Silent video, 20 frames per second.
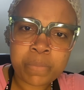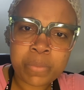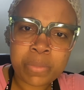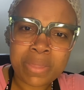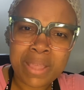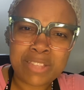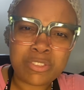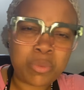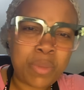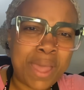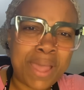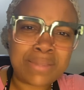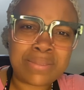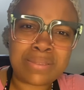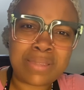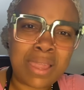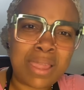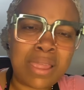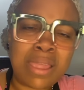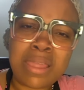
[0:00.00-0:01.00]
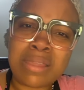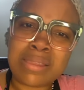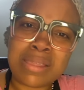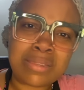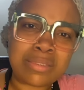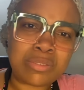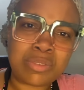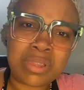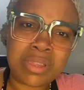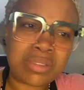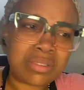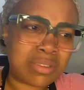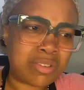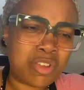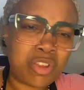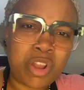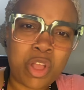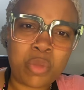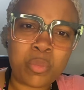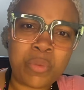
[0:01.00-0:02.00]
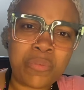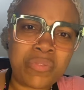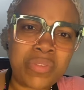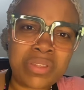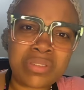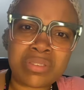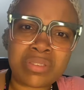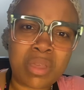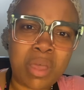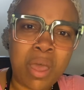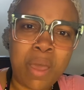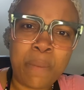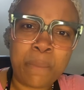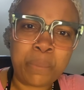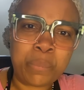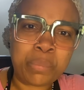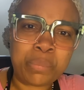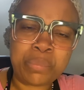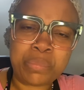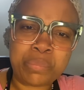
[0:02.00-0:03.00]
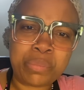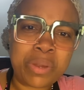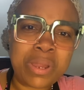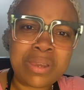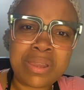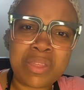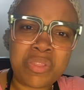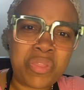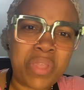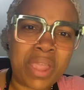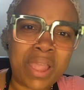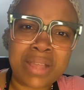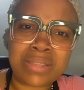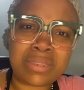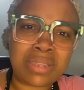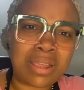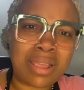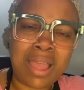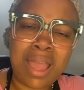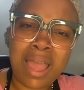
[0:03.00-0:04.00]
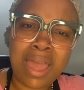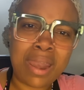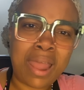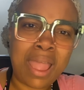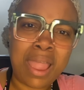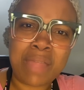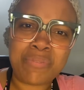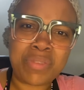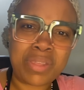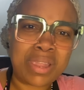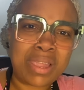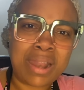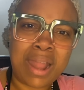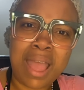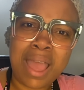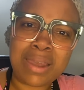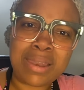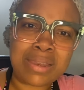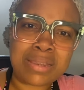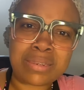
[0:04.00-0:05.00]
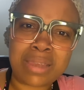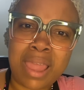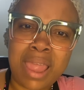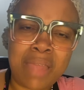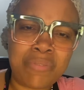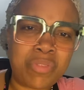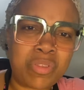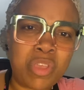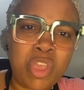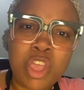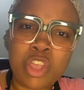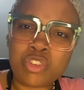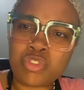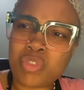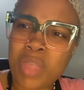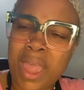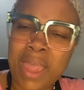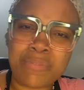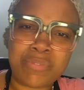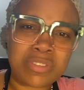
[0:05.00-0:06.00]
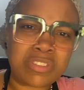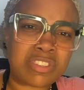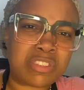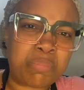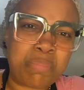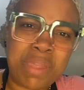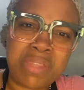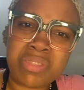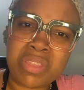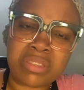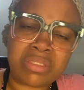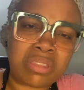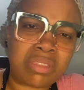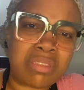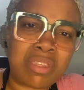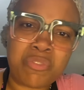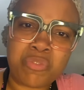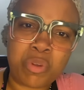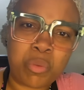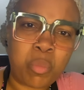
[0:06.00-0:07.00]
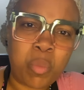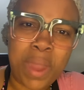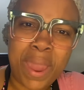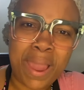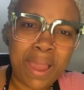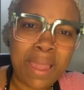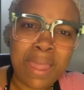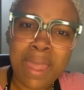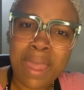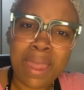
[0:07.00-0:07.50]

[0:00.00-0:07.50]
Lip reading: That's why I said this, you know, with this Brittany thing, I said, God, I have to get out of this. I have to spin this a different way.